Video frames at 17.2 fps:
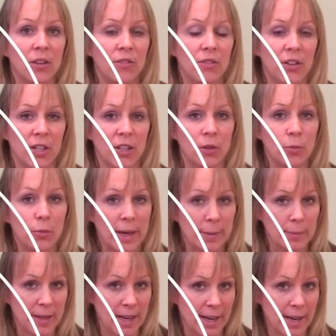video
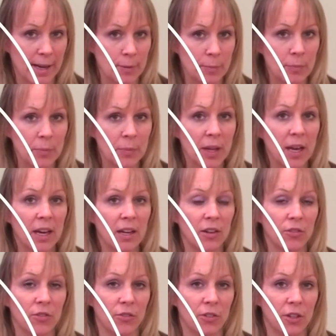webcam
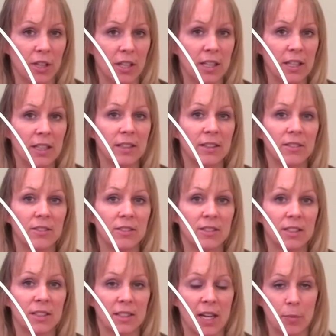and a free
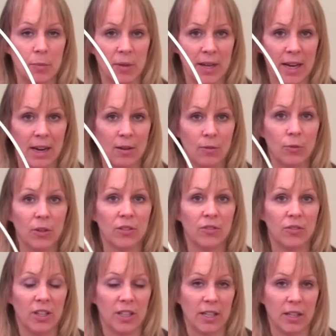Skype account
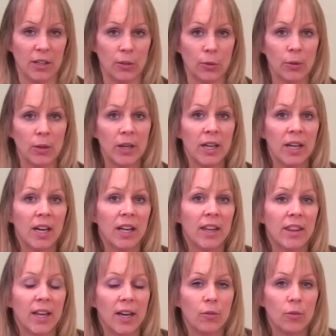with video
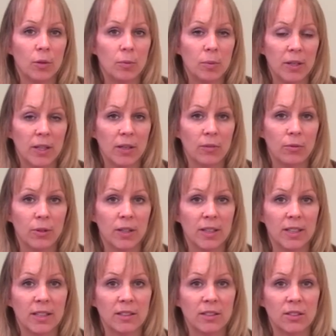that would be
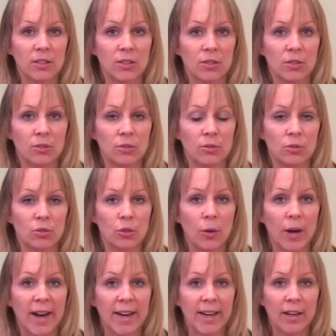willing to
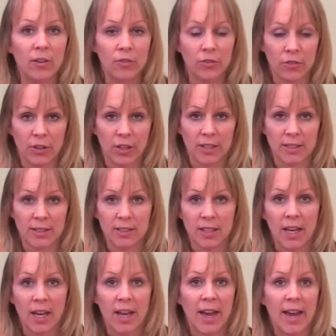try it out for
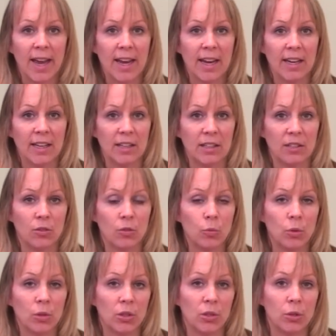us and
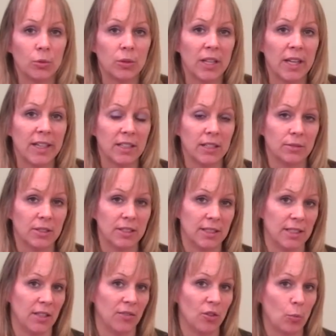who would like to
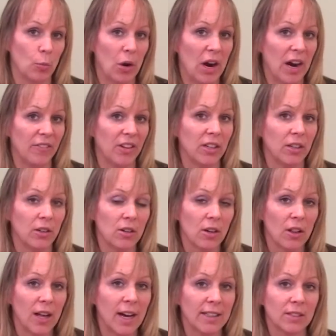receive a private
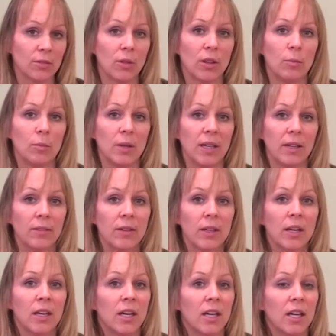yoga class with me.
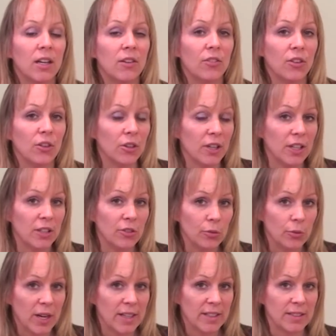If you're
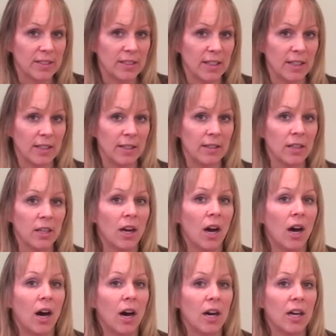interested,
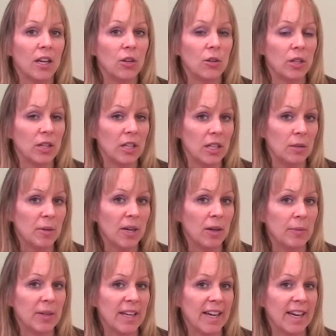uh, you can
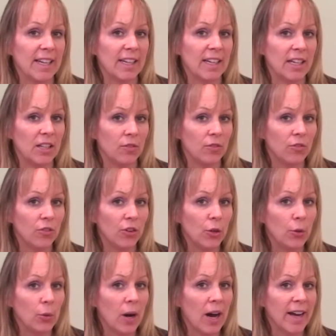email me at
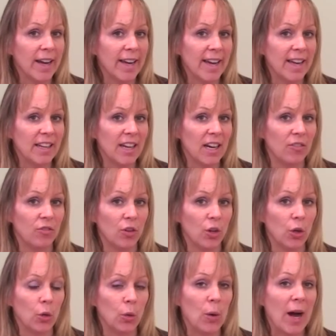info,
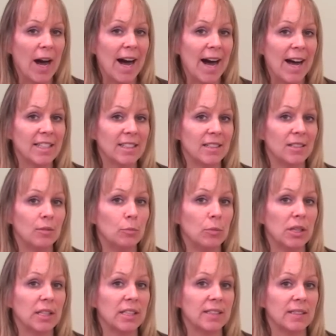I-N-F-O, at
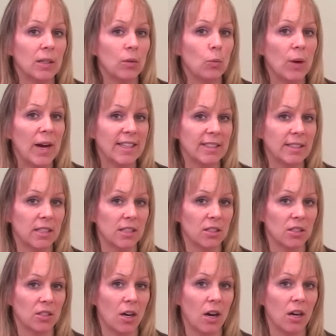
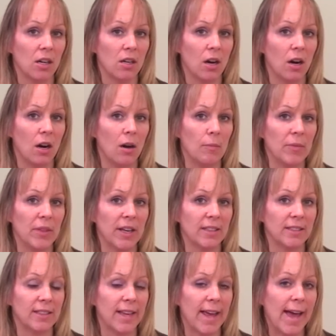melissawest.com.
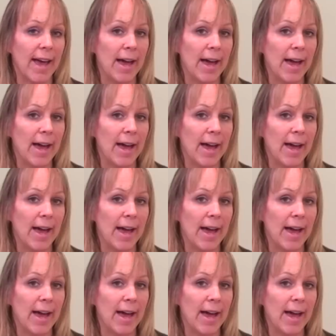That's